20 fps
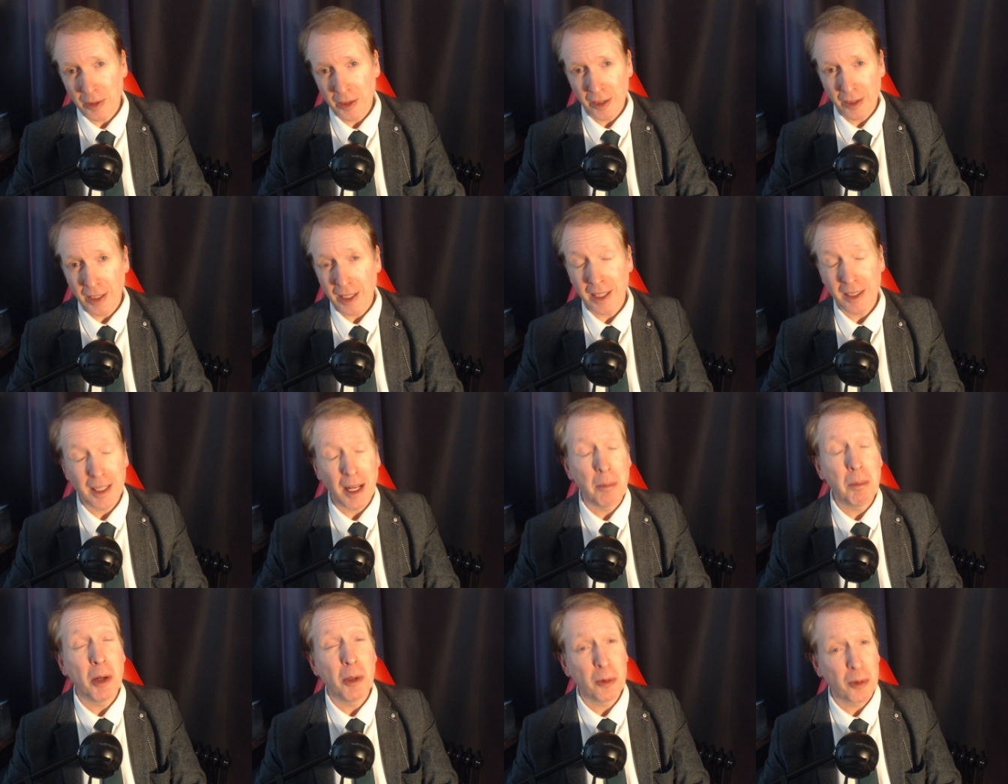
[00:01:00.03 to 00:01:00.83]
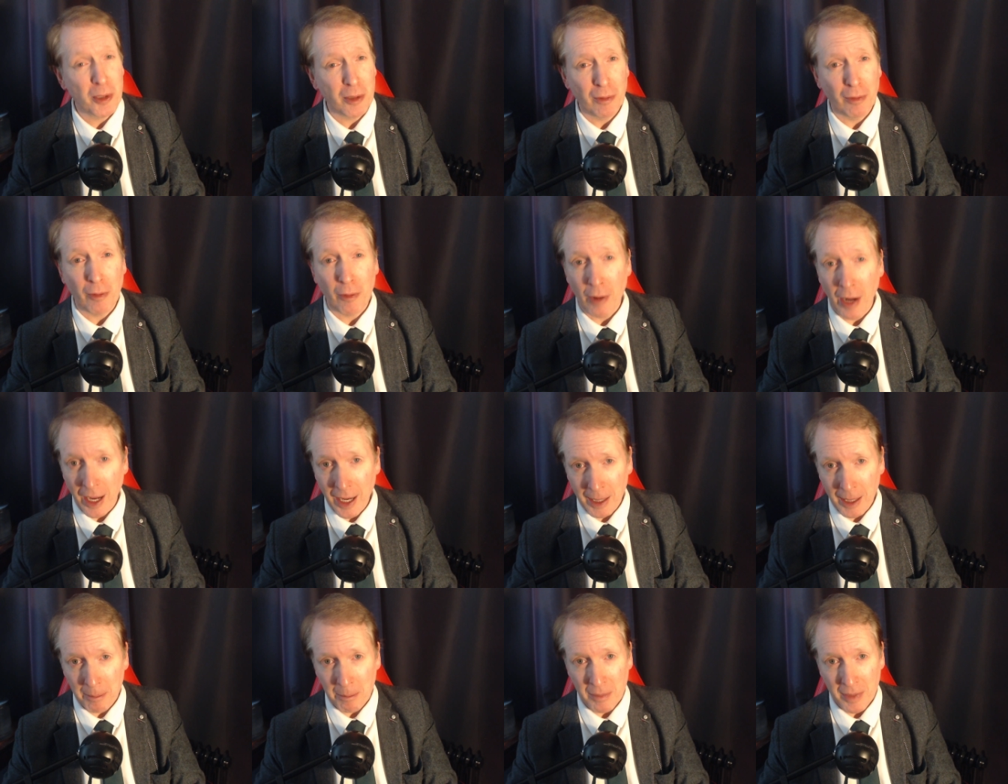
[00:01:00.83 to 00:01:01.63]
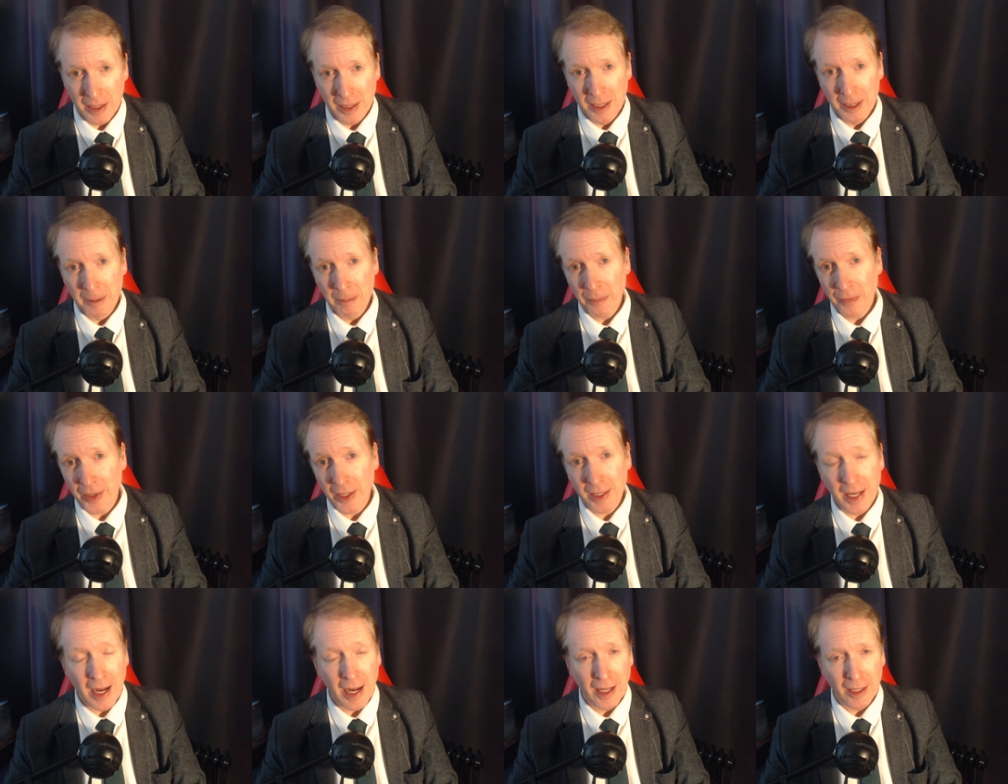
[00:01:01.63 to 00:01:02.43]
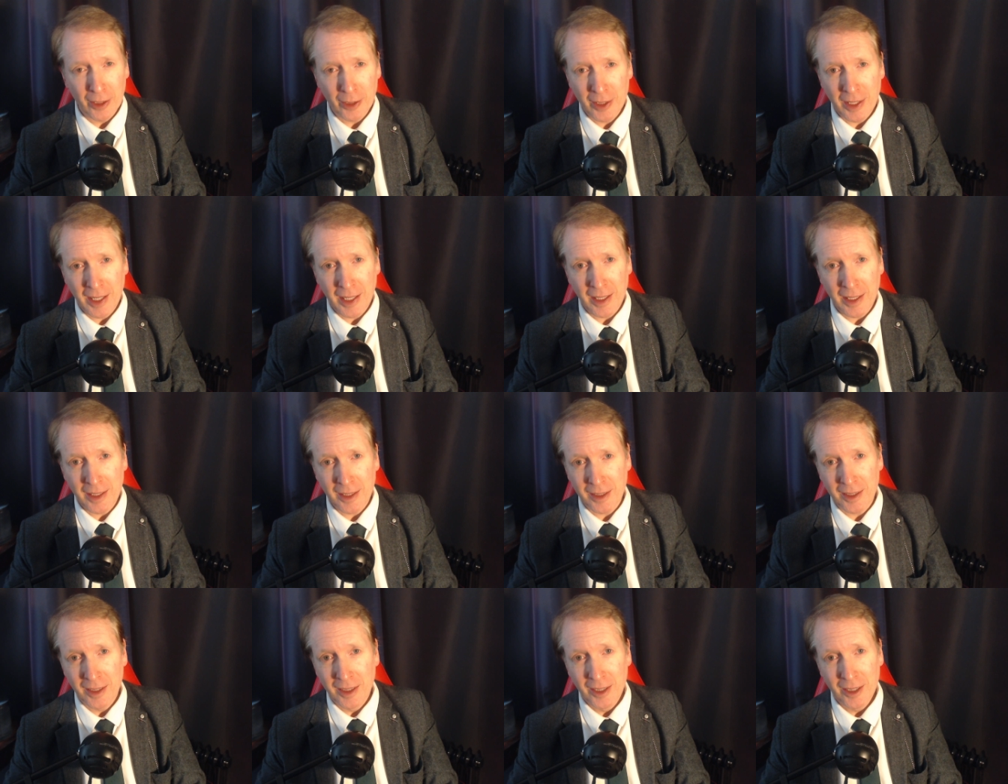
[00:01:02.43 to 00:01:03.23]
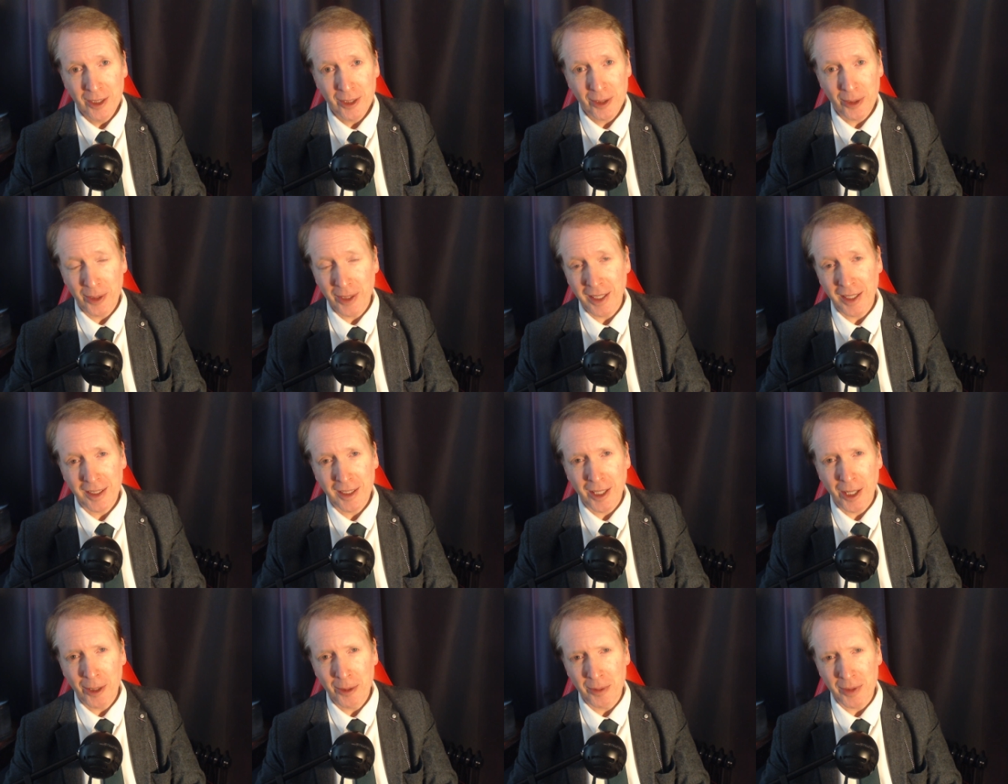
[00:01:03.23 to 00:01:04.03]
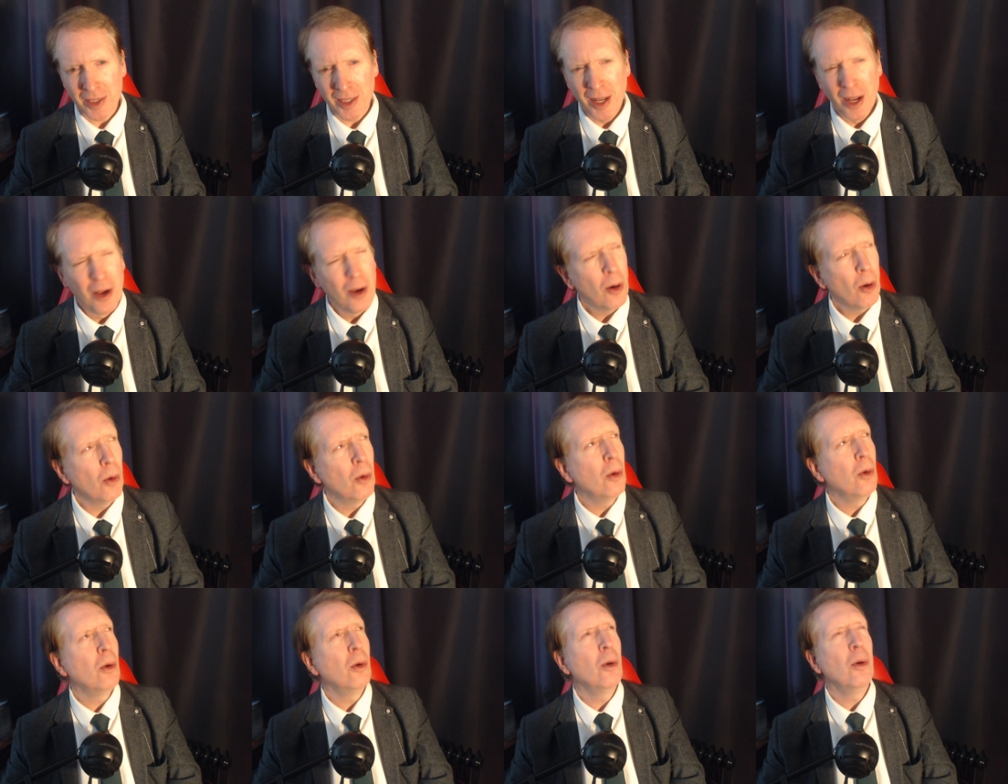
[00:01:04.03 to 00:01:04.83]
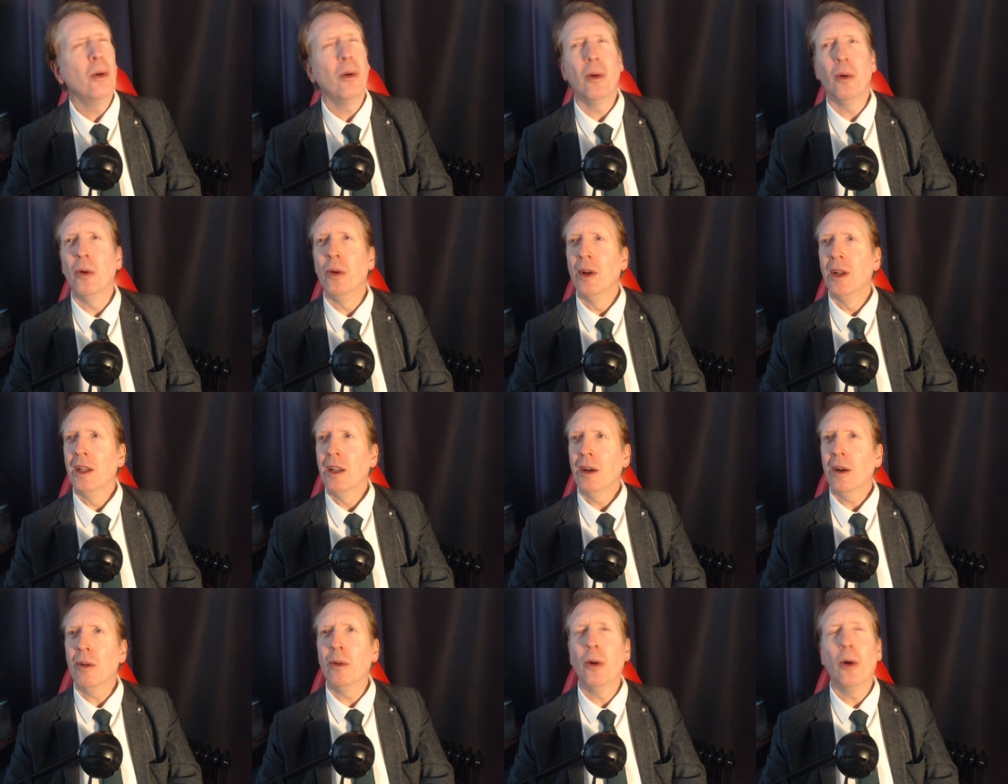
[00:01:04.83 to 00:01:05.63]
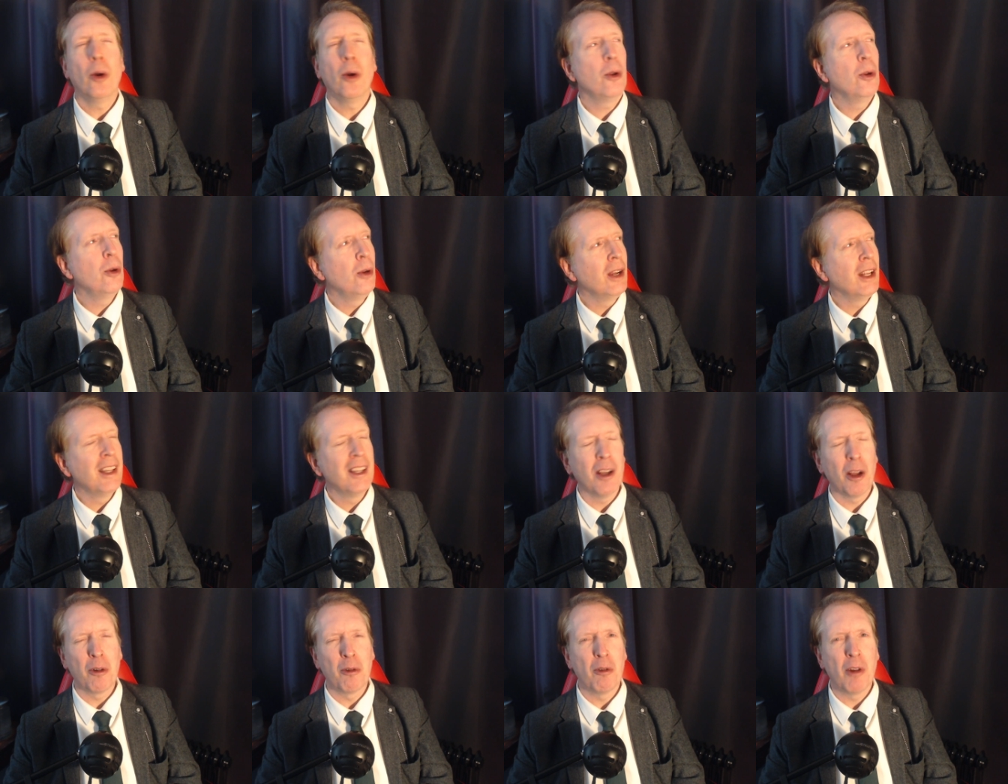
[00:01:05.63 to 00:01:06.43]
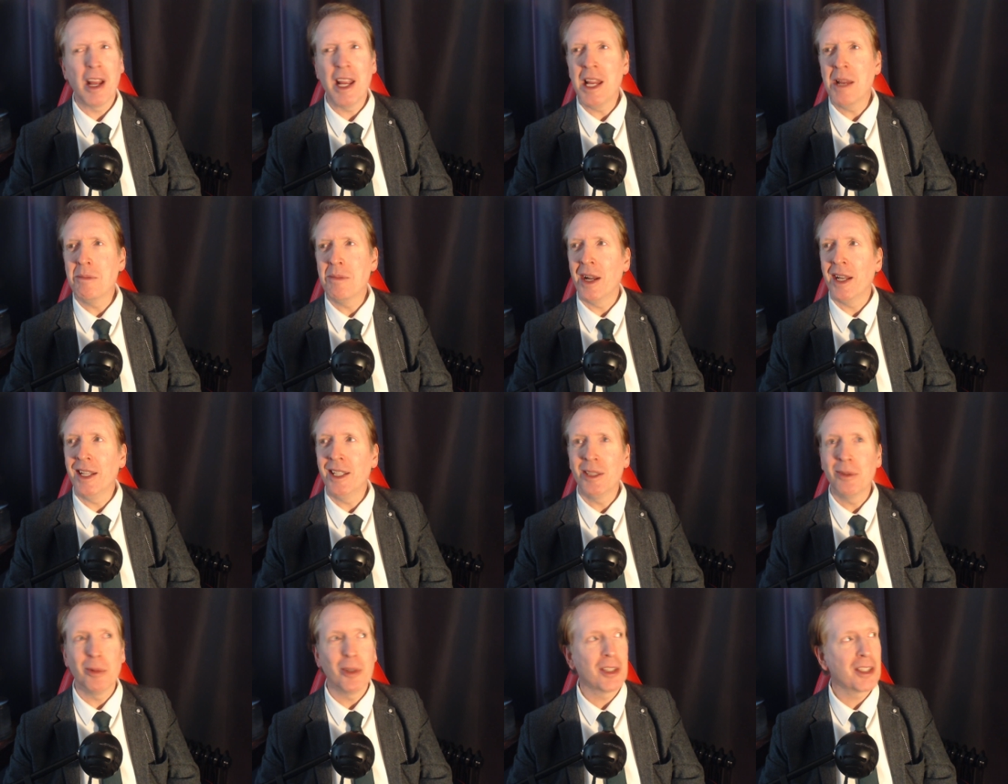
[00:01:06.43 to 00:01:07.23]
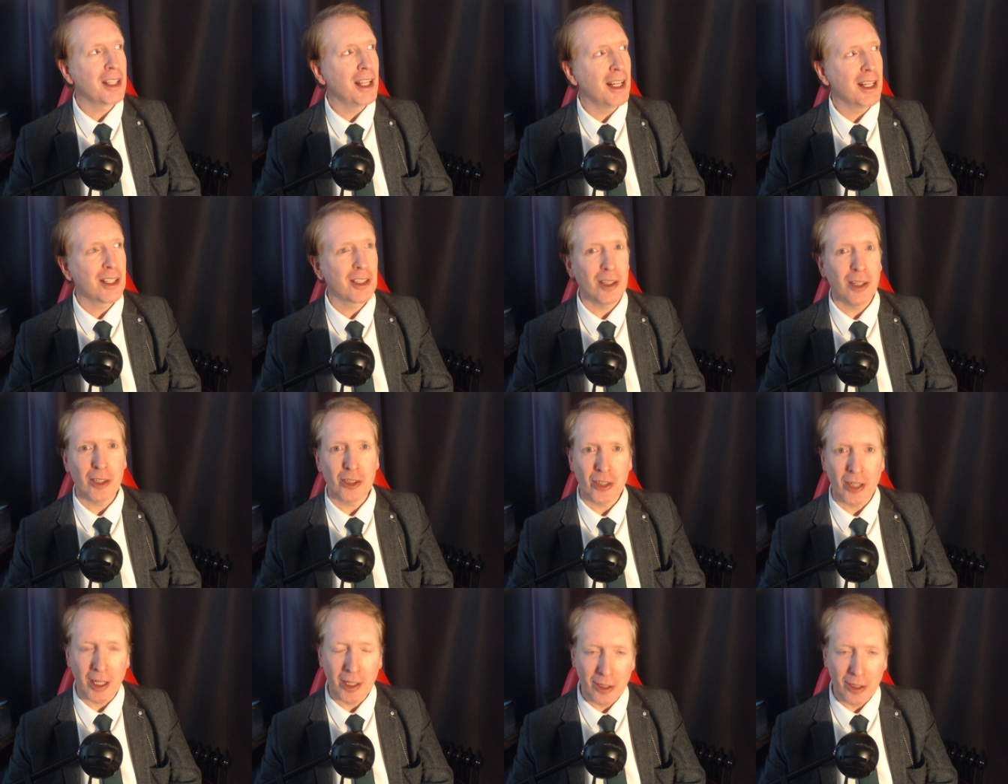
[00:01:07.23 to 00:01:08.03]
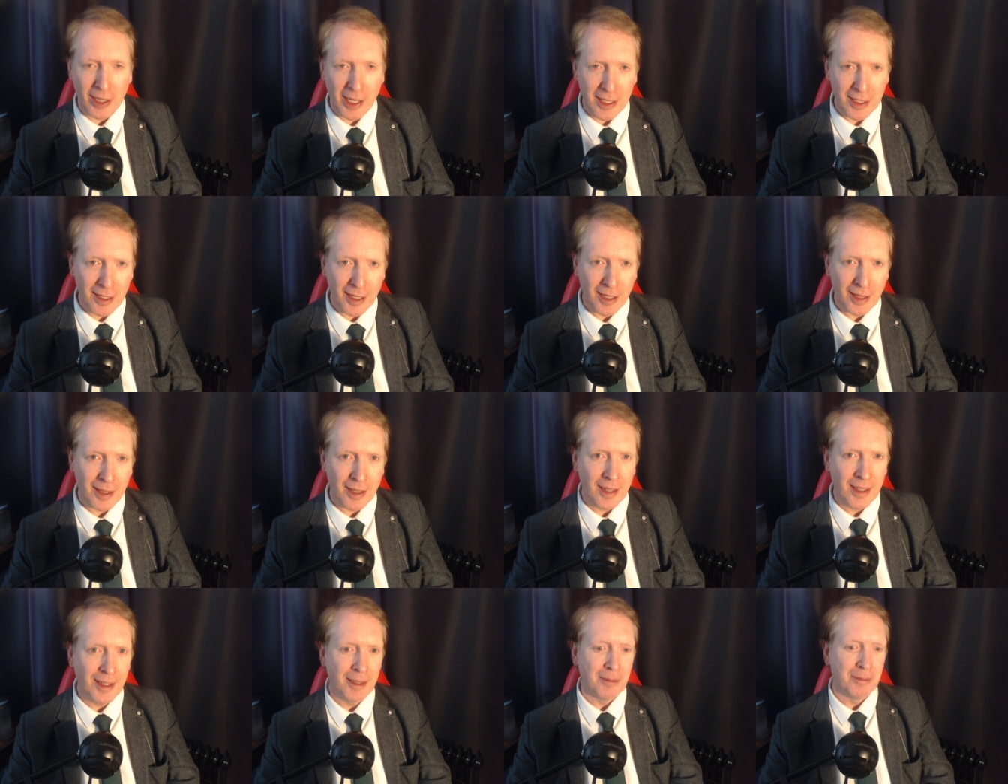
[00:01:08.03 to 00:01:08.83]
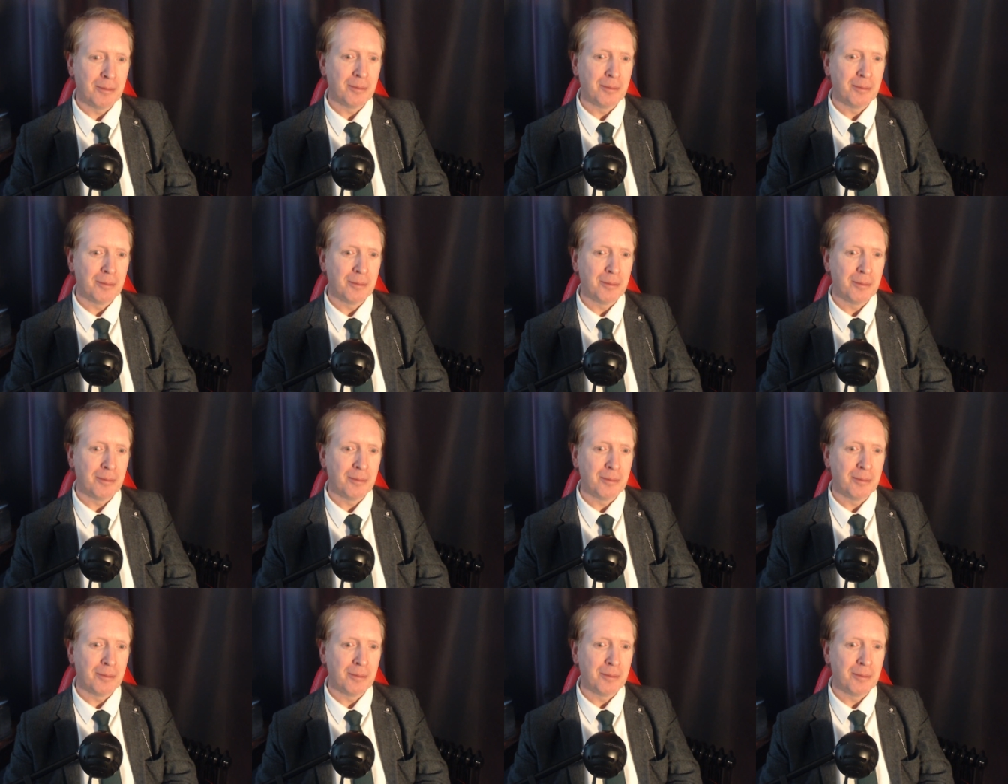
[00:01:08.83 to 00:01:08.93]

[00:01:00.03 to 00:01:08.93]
great amounts of RAM that get allocated to the accounts. Oh, oh, who in their right mind would say such a crazy thing?